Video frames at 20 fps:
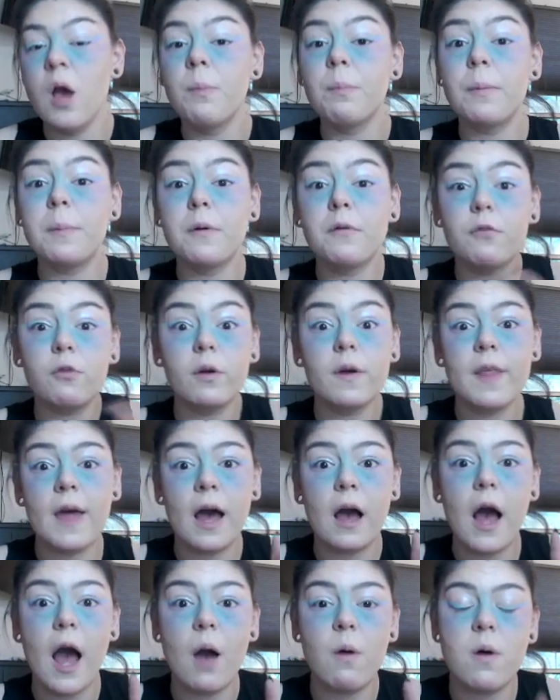But before
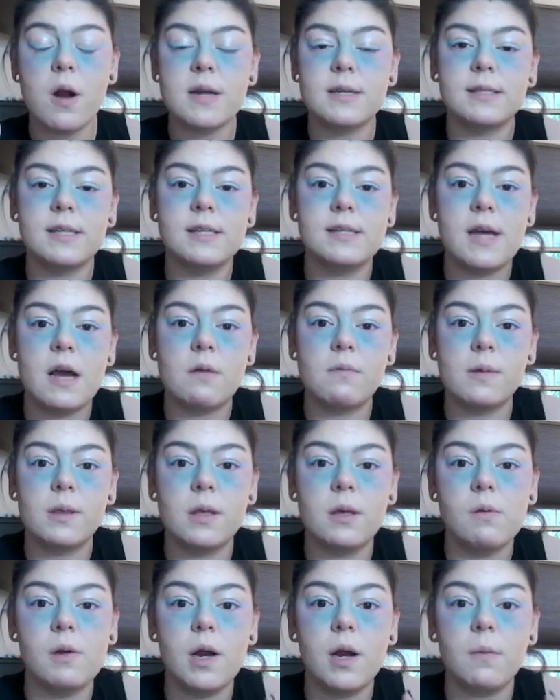that, I wanna sit down with
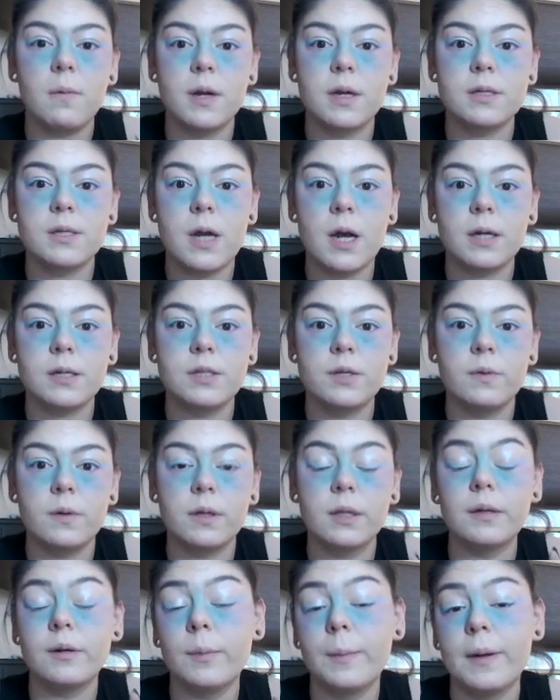you and I wanna talk to you a
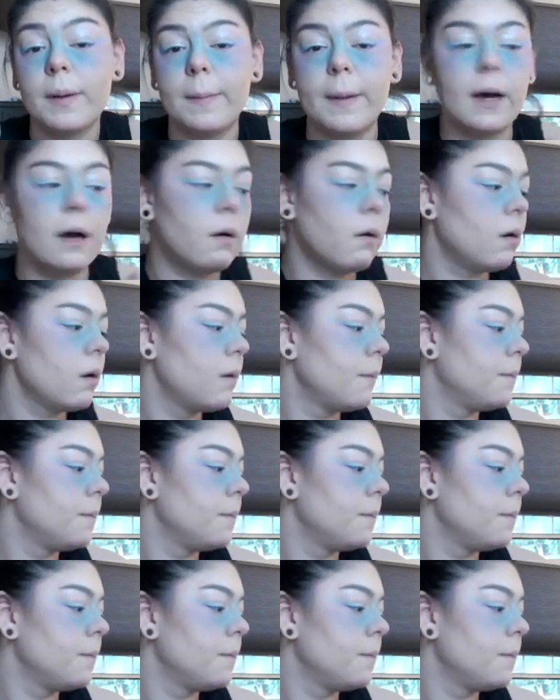little bit about